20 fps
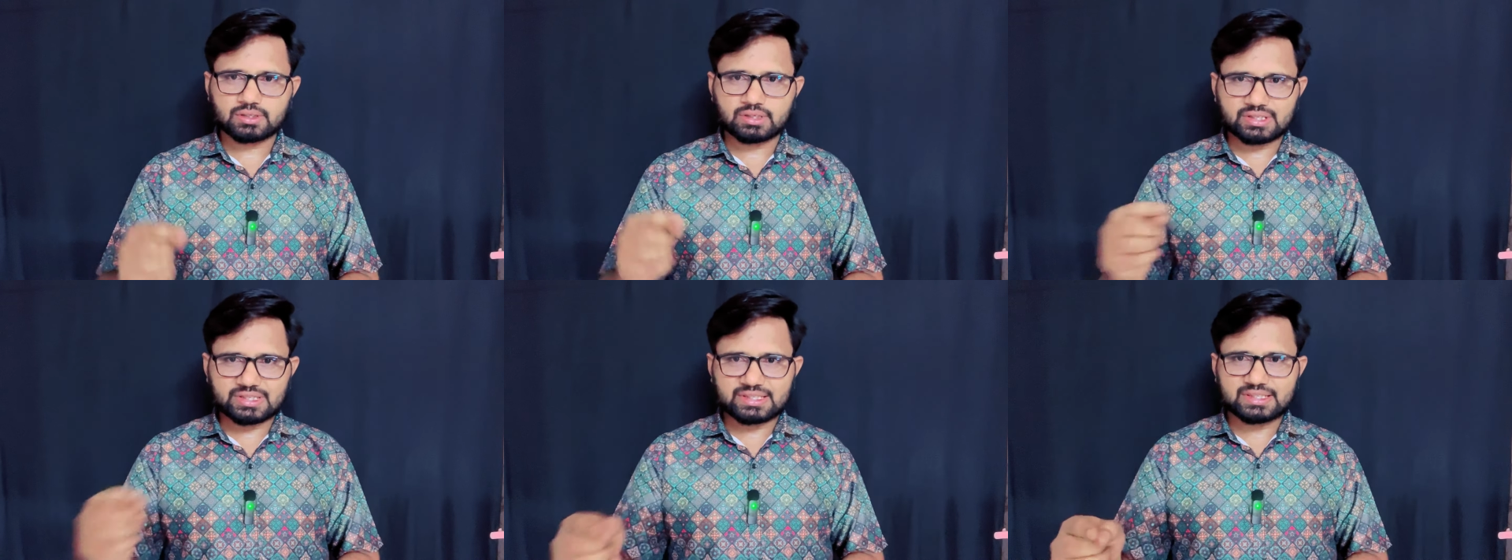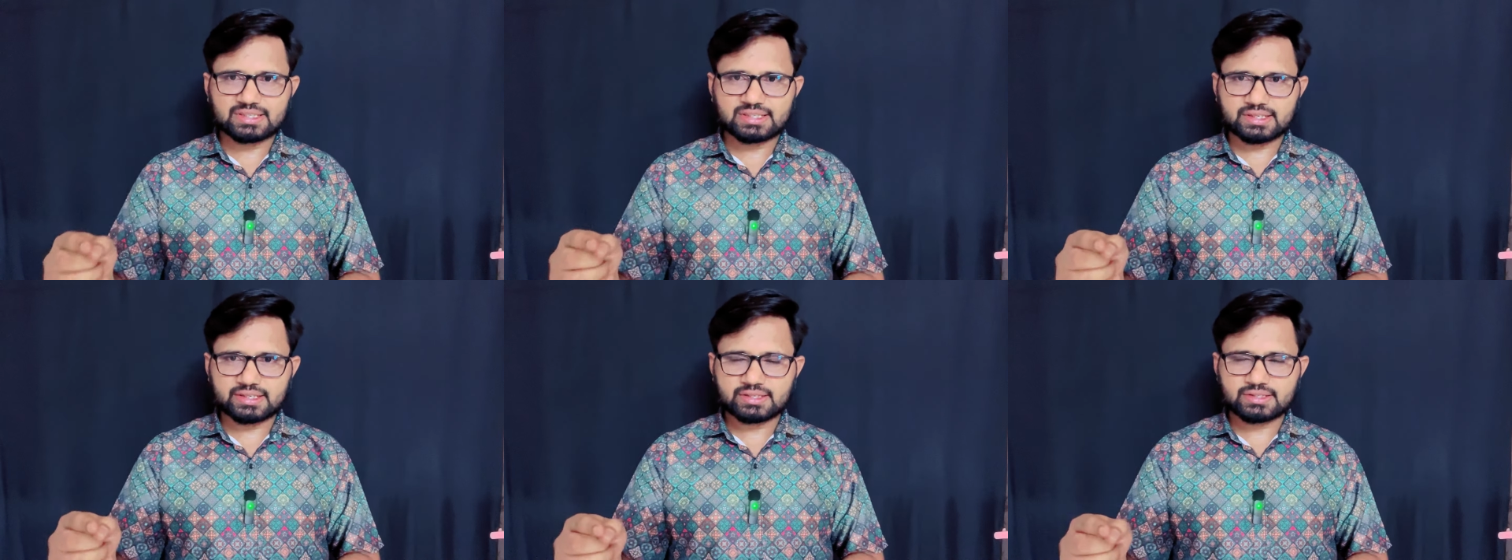
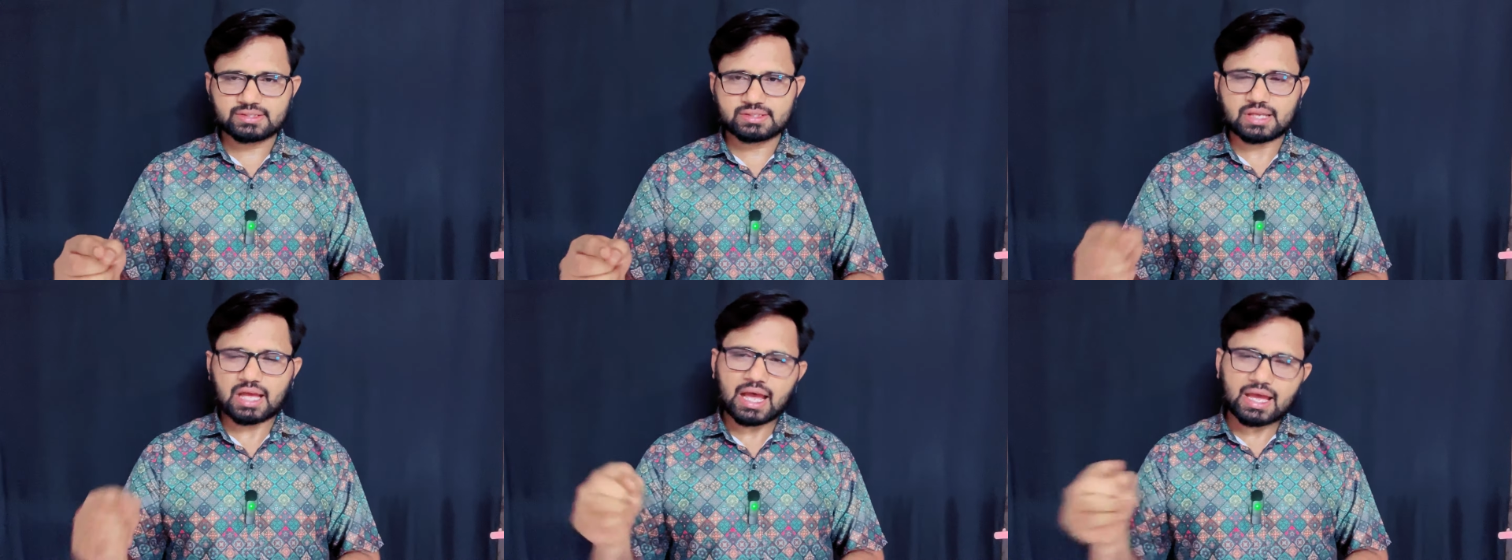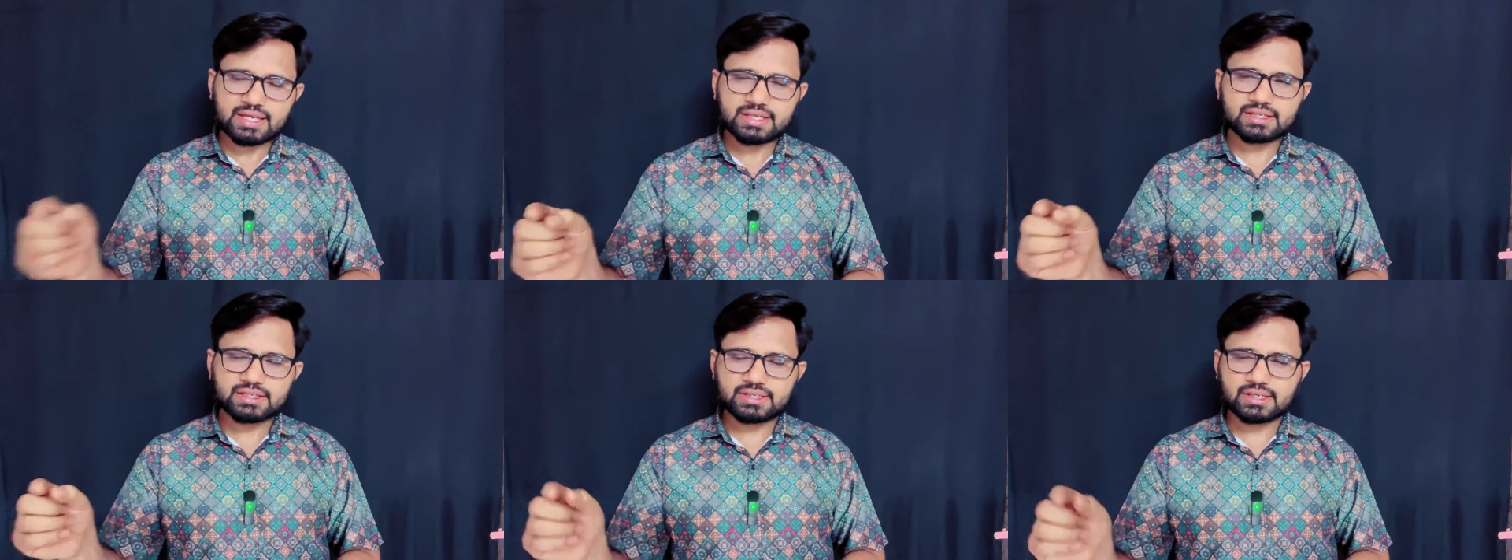es,
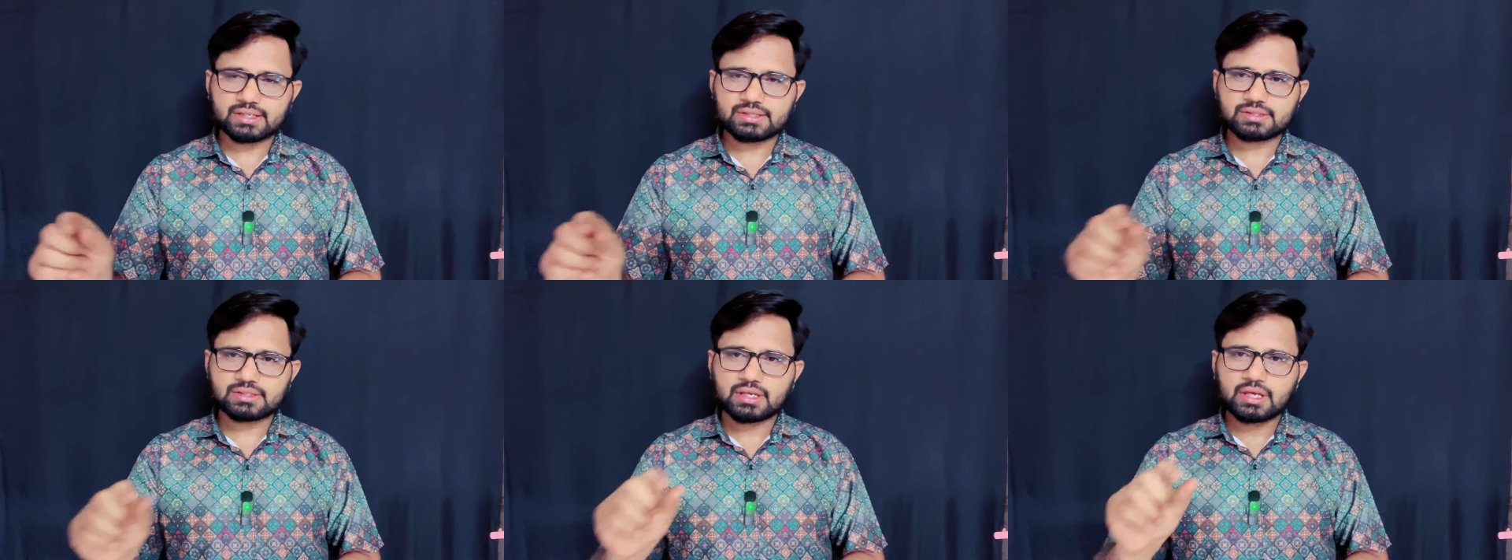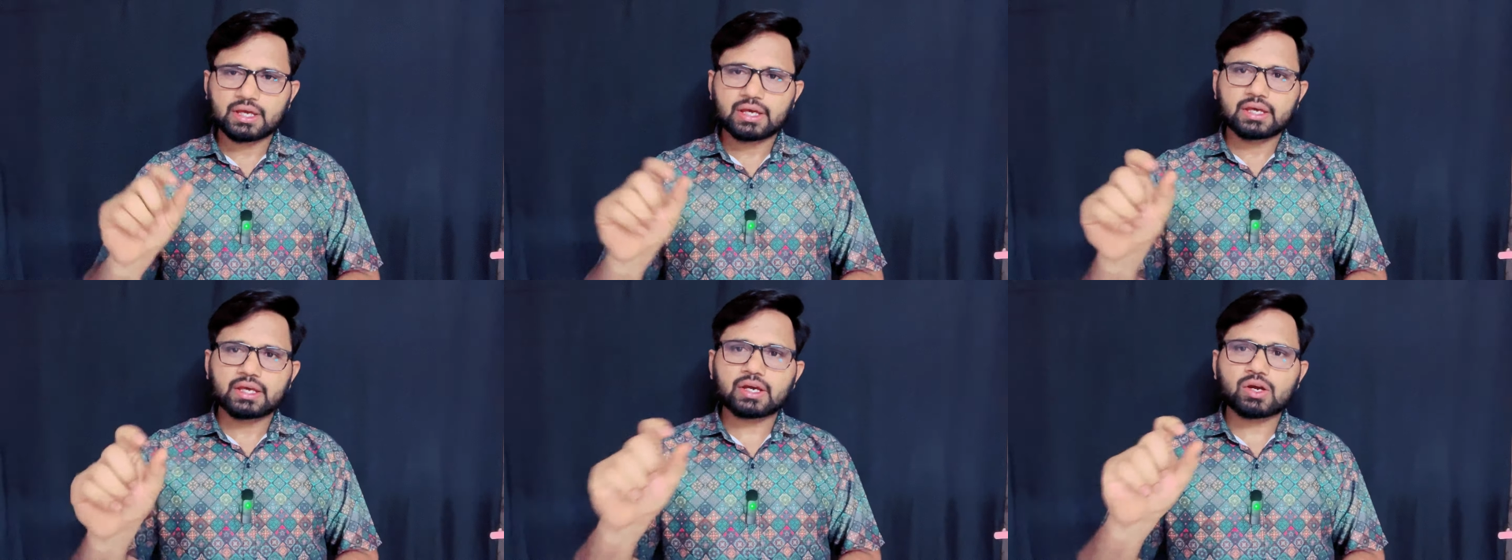ies
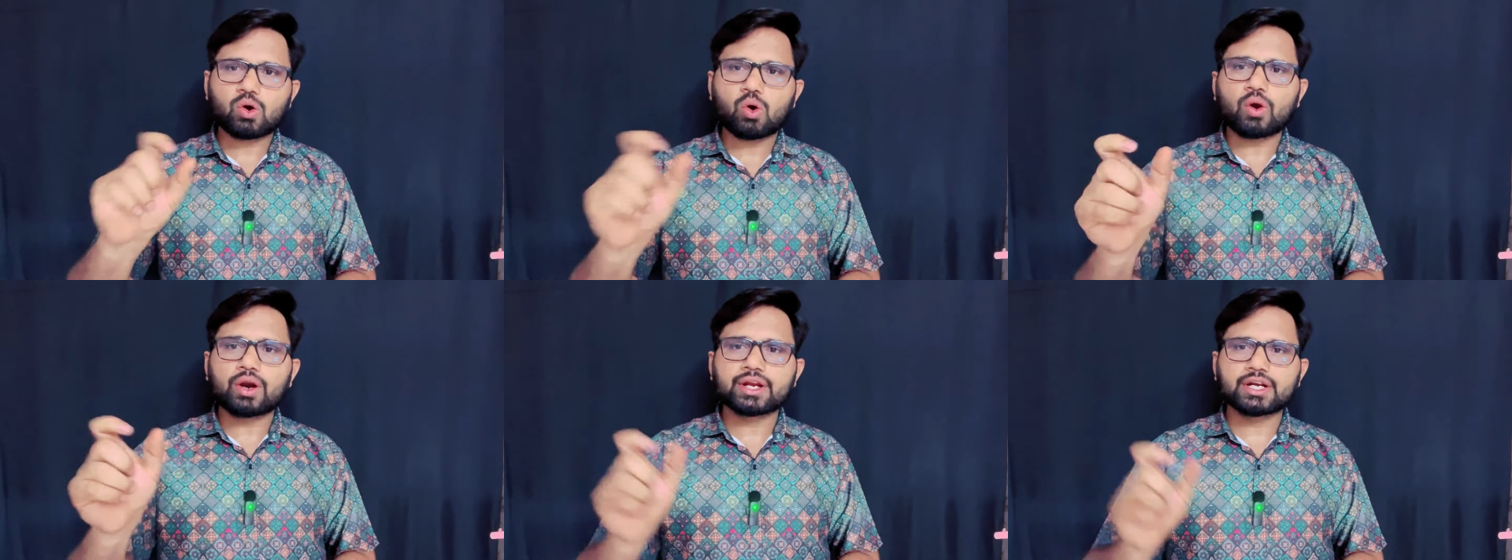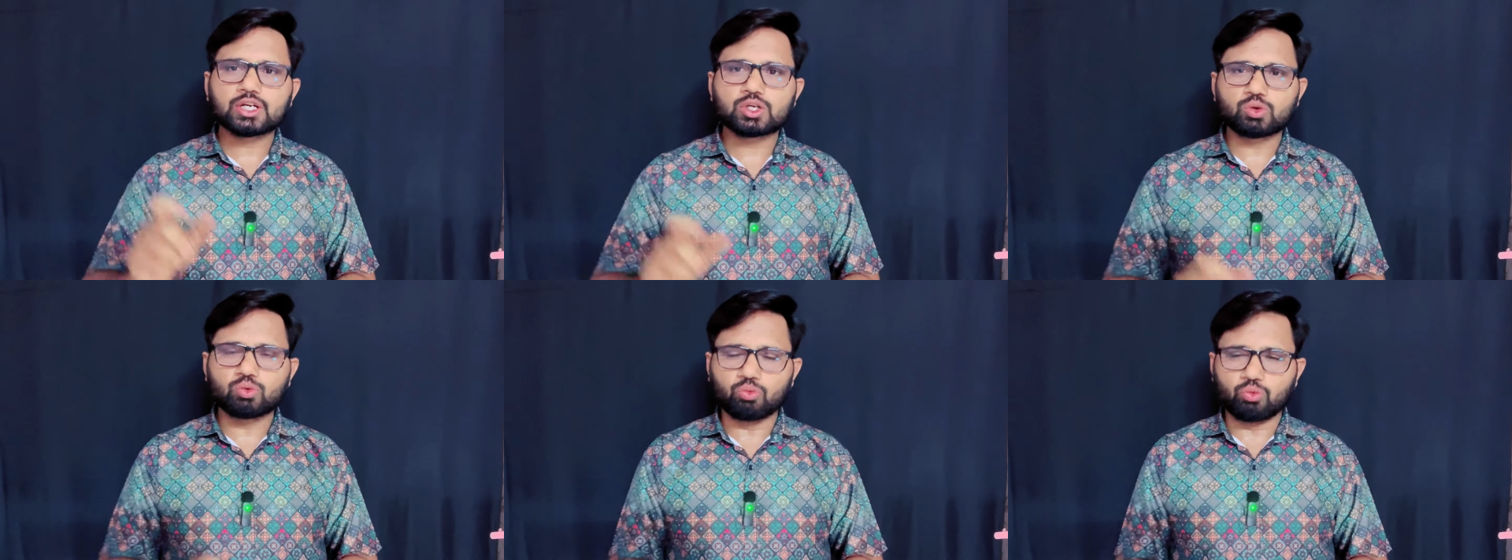according
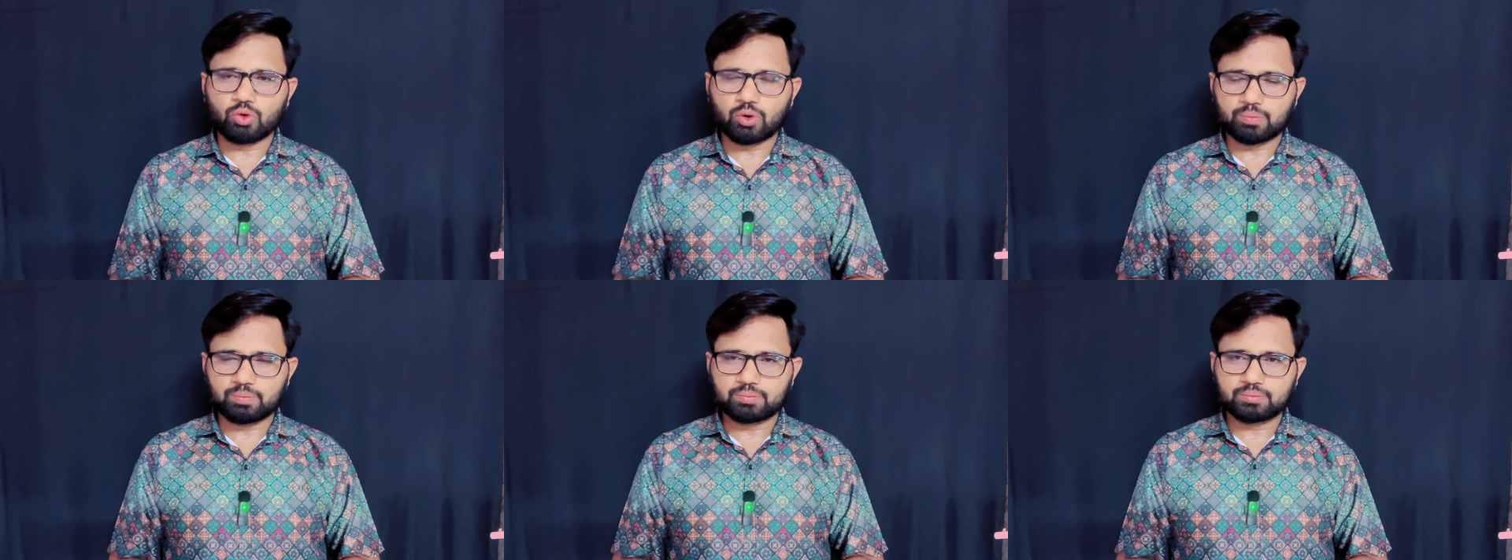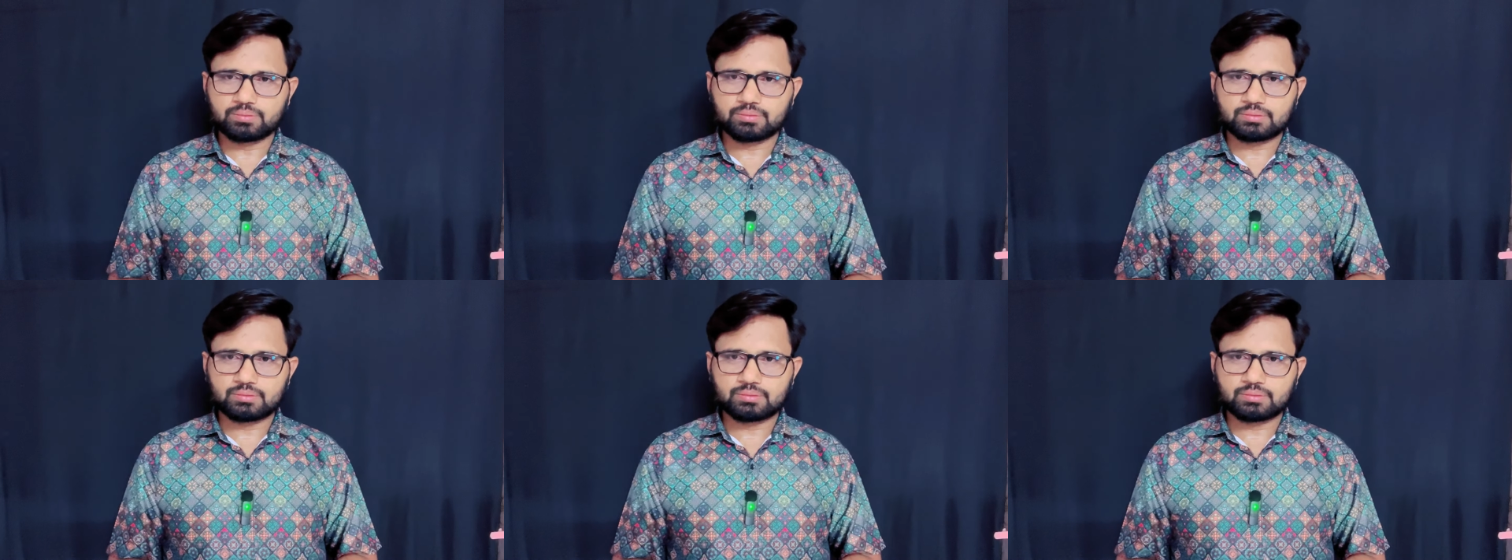to verb.